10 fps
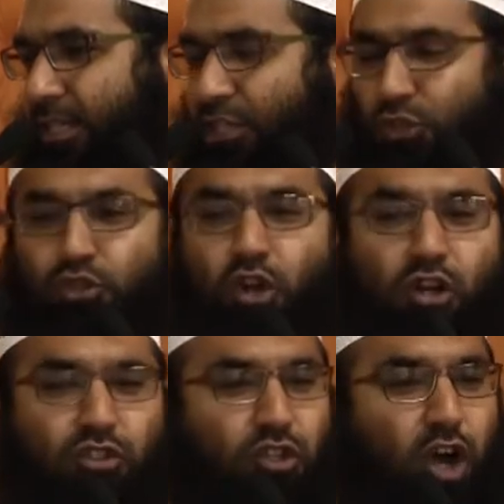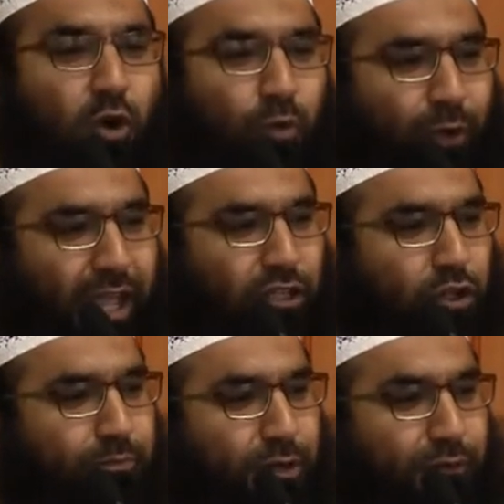You don't know where
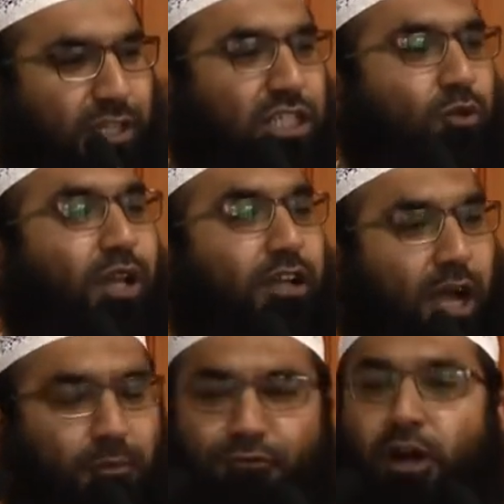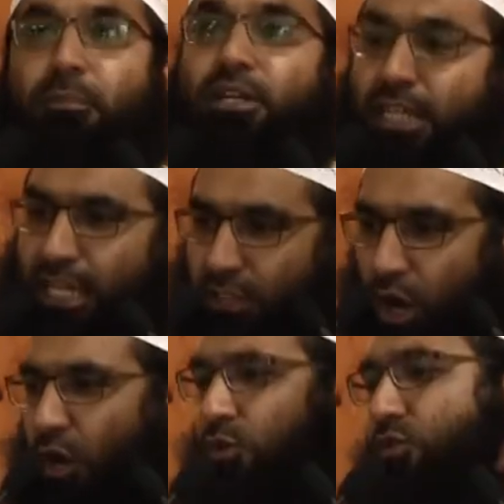your provision will come from, but He
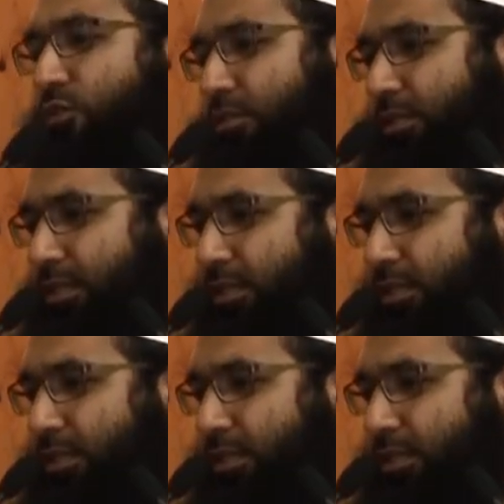knows.